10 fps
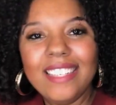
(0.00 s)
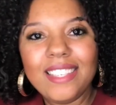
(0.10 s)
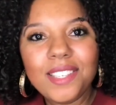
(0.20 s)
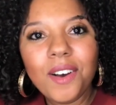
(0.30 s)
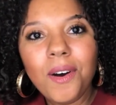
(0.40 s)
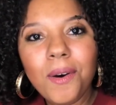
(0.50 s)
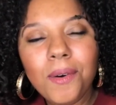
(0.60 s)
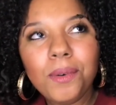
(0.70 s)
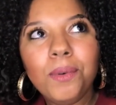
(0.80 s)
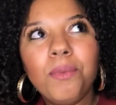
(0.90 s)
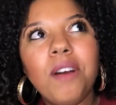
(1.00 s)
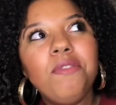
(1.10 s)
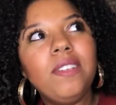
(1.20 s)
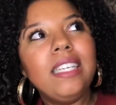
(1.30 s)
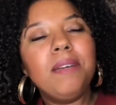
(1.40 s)
So
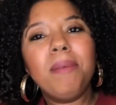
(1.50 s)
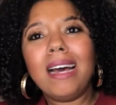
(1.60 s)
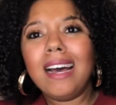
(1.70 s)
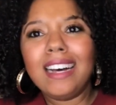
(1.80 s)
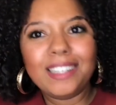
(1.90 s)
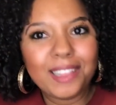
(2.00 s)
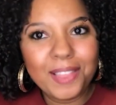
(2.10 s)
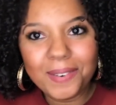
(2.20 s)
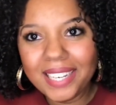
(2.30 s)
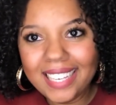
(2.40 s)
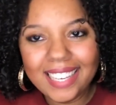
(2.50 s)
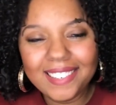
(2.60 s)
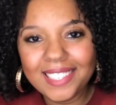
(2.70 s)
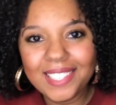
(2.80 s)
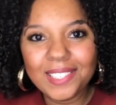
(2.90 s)
roughly about 3
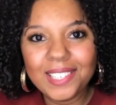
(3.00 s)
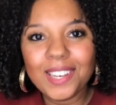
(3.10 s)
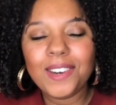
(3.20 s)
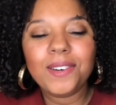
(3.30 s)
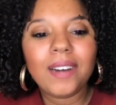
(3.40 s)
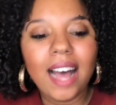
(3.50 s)
years or so,